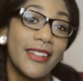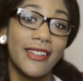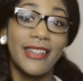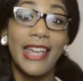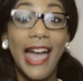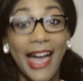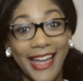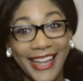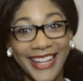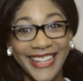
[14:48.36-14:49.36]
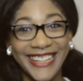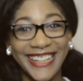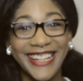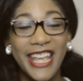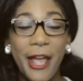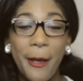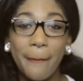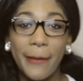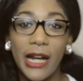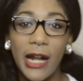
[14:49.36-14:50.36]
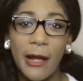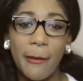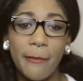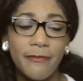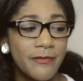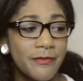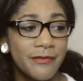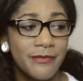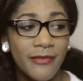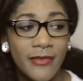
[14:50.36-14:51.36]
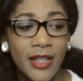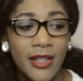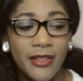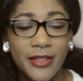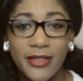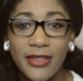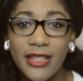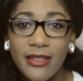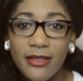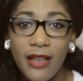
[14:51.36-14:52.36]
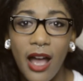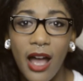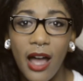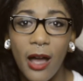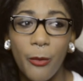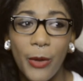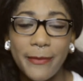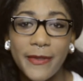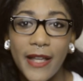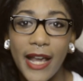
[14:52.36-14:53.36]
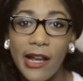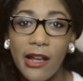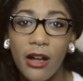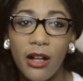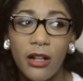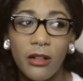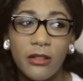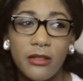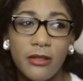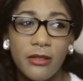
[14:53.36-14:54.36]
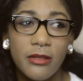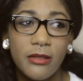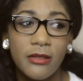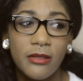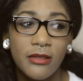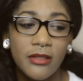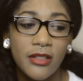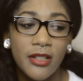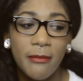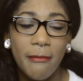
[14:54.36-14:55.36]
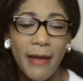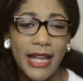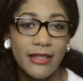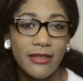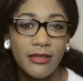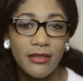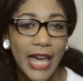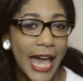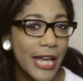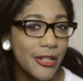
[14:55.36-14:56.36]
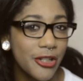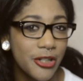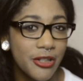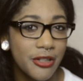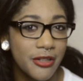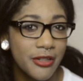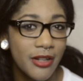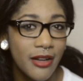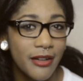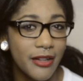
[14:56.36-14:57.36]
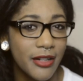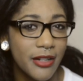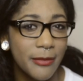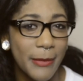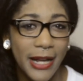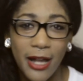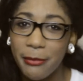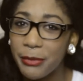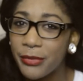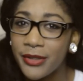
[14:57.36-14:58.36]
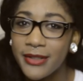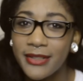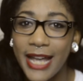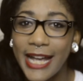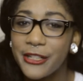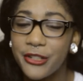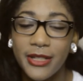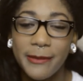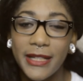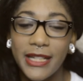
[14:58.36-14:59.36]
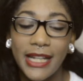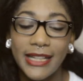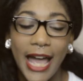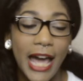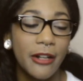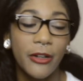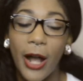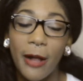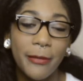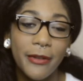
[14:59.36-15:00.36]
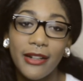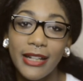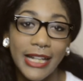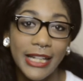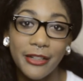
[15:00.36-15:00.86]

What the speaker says: yeah, but there's this website called My Stash. or My Comic Book Stash or something like that. I don't know. I'll put a link in the